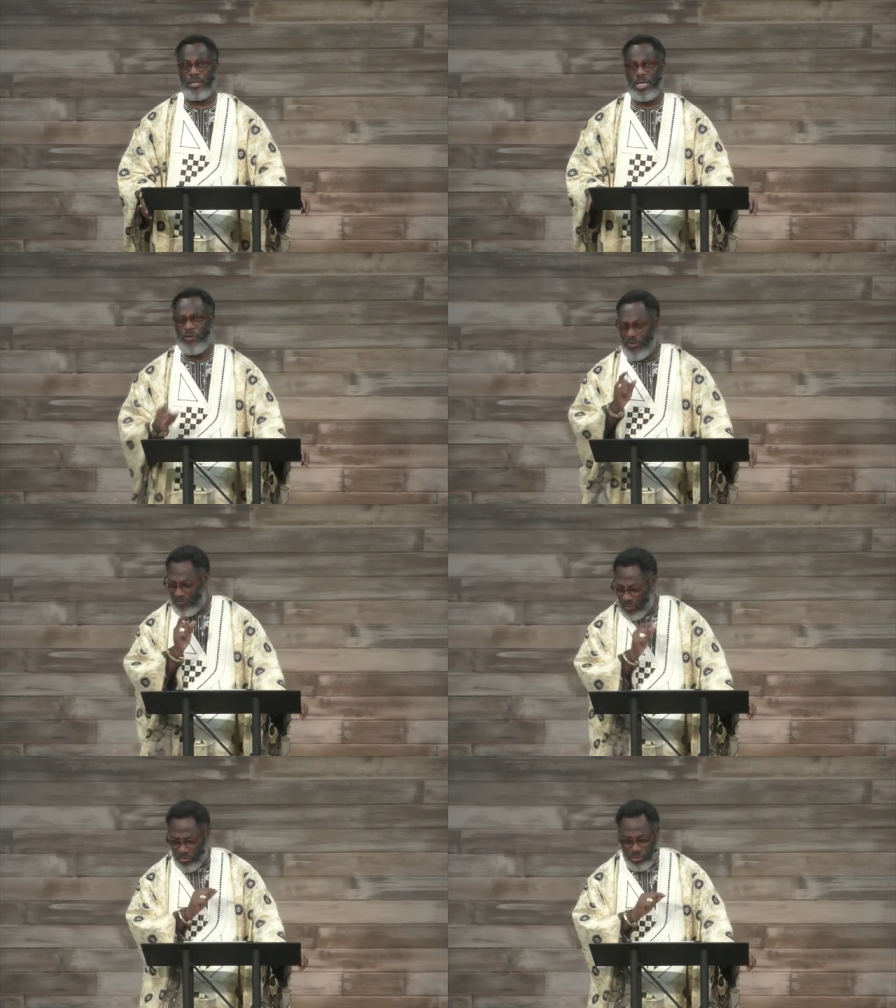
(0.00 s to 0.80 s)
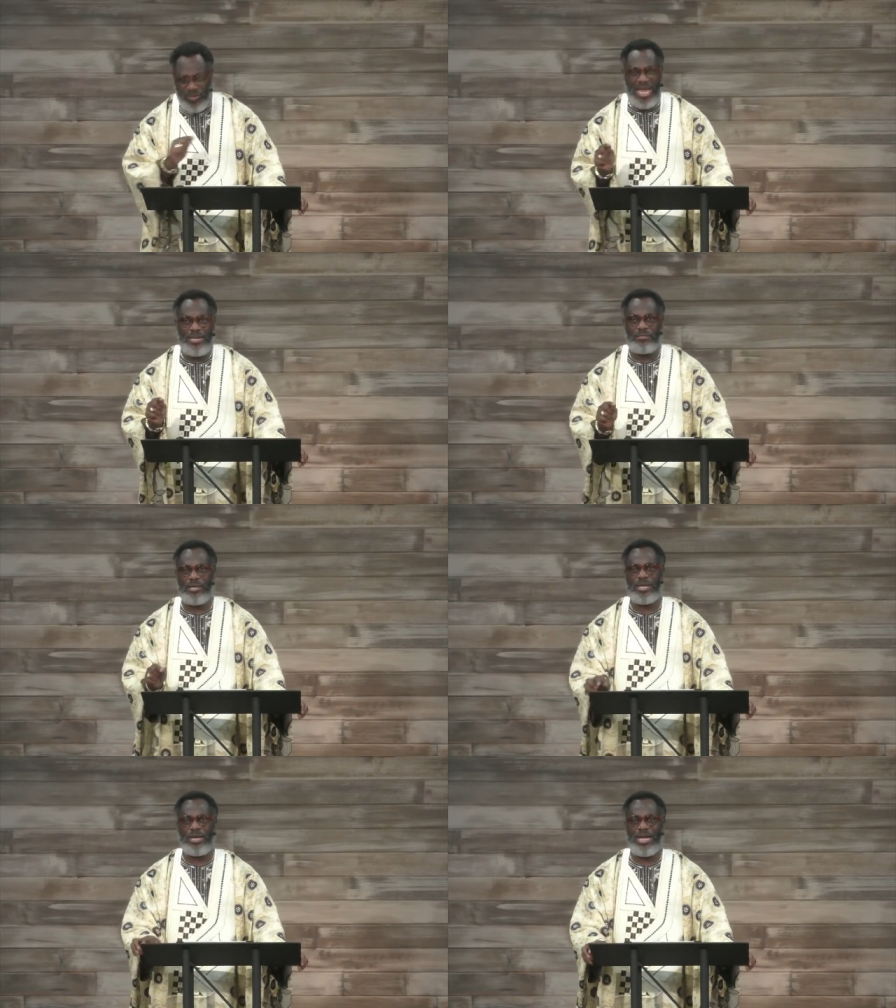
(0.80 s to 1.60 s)
If you have gone through
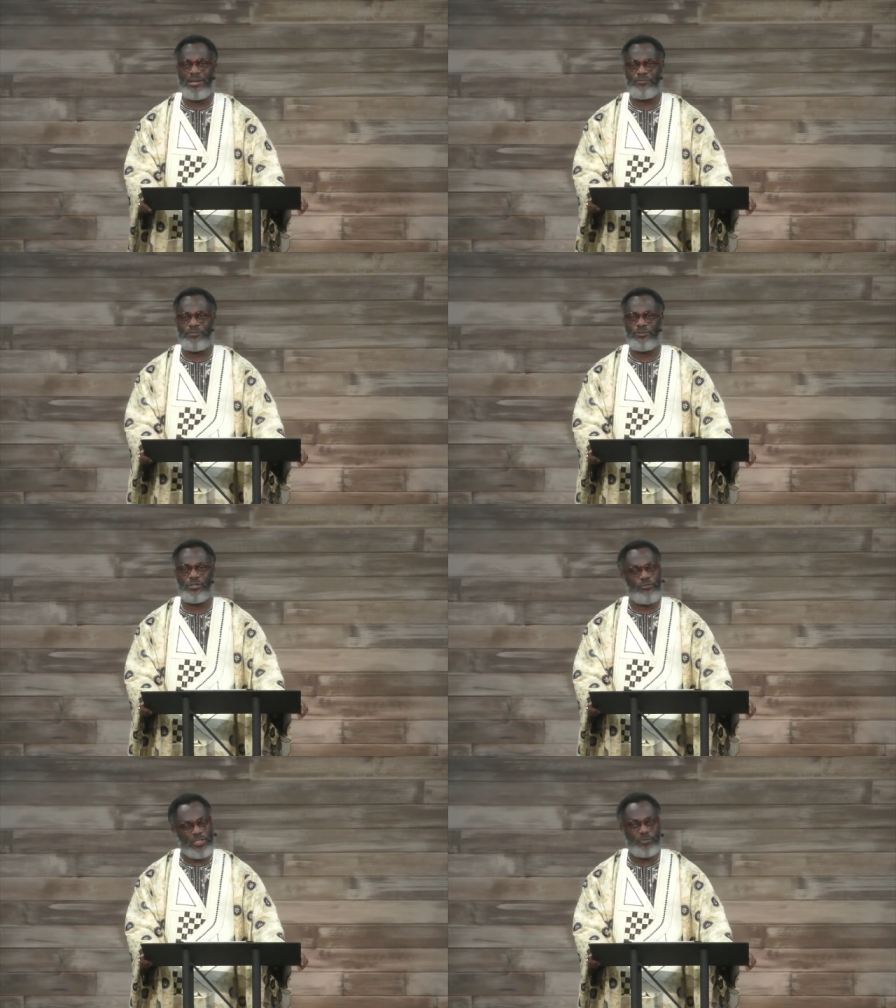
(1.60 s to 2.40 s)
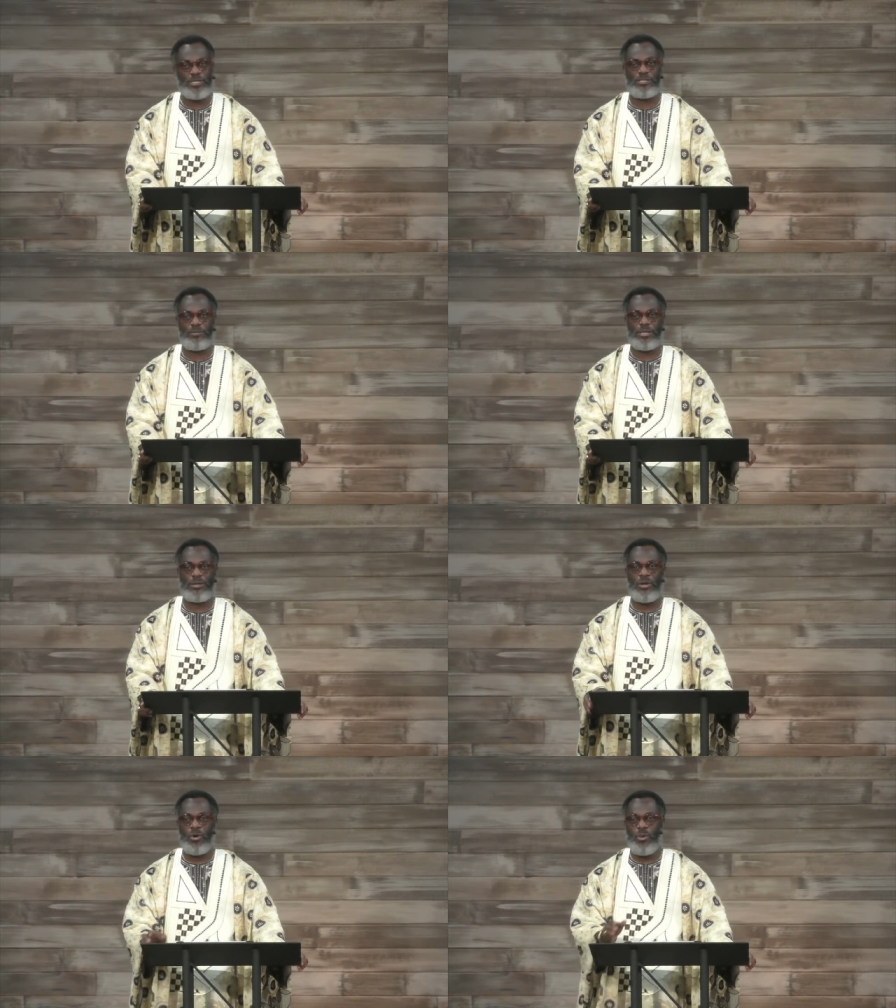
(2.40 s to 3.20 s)
anything in life, you've experienced something.
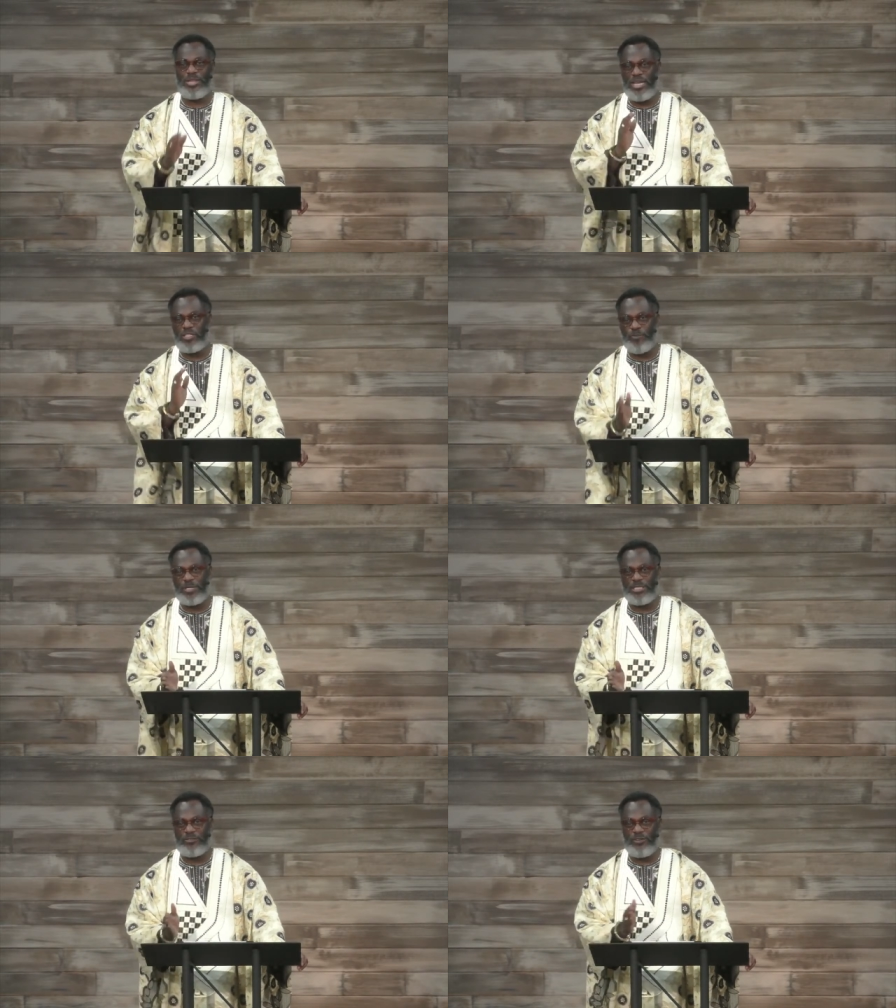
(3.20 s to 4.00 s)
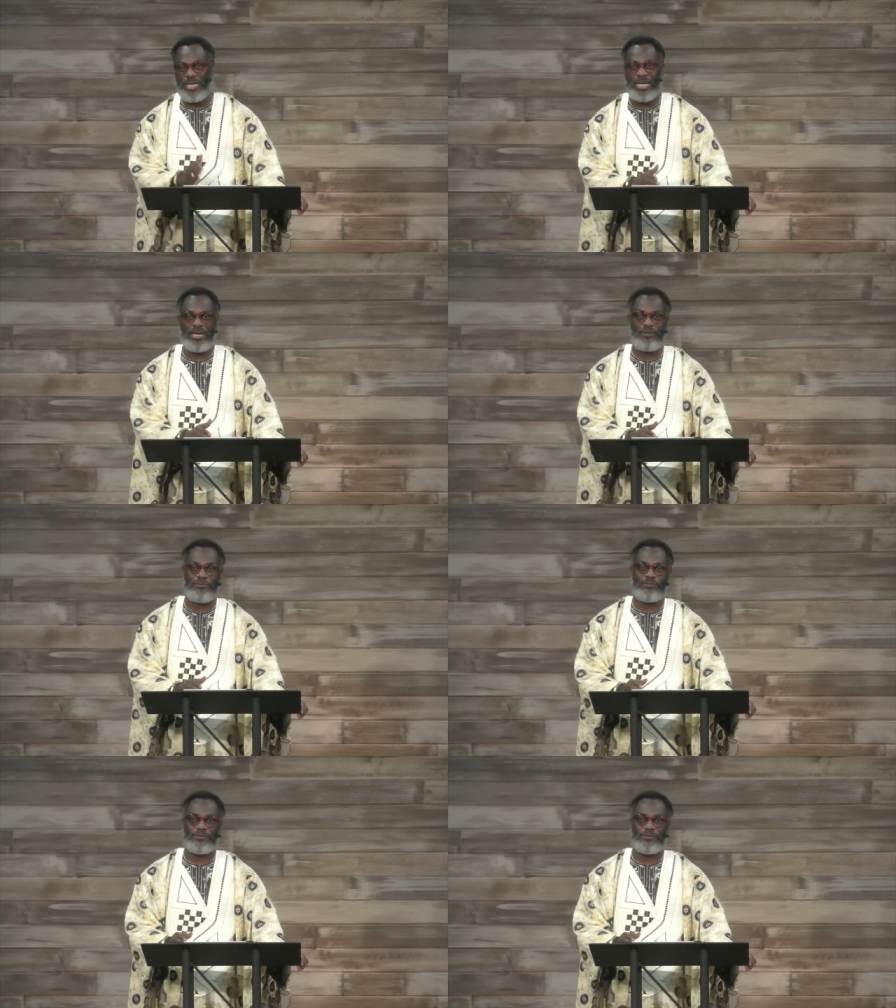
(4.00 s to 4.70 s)
Whether it's positive or negative,